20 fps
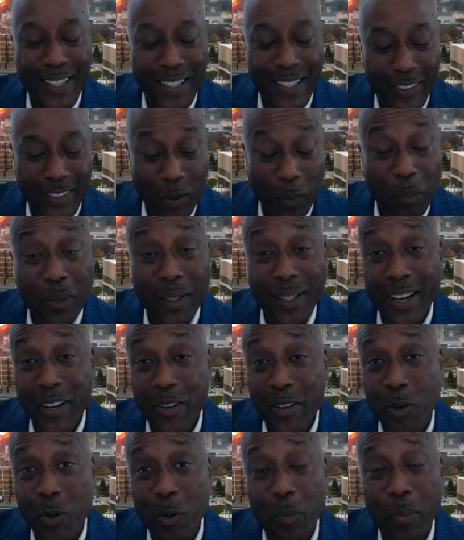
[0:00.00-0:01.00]
It's a
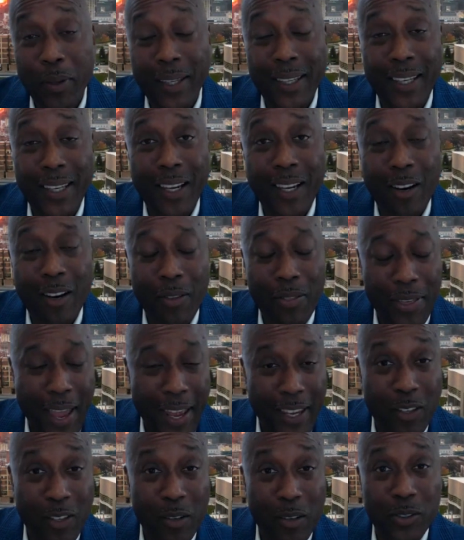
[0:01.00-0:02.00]
pleasure to be here.
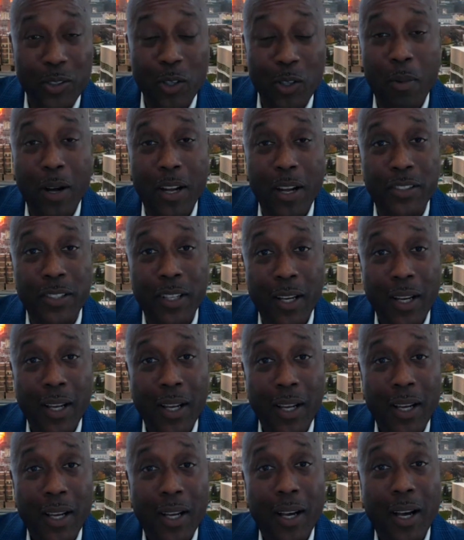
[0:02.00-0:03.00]
Thank you so much
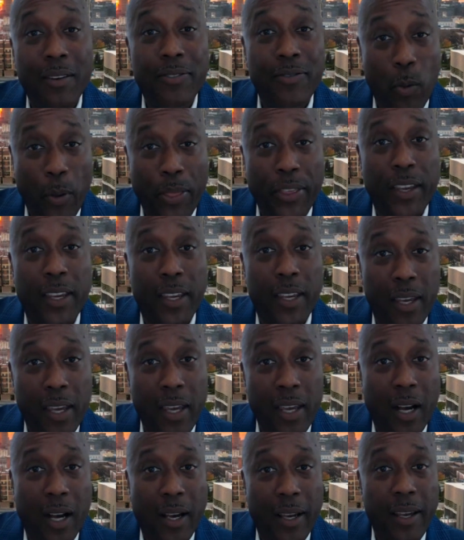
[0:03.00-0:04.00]
for the
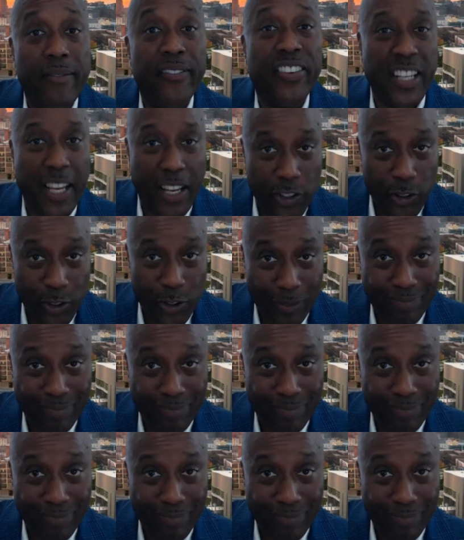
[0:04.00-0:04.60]
invitation.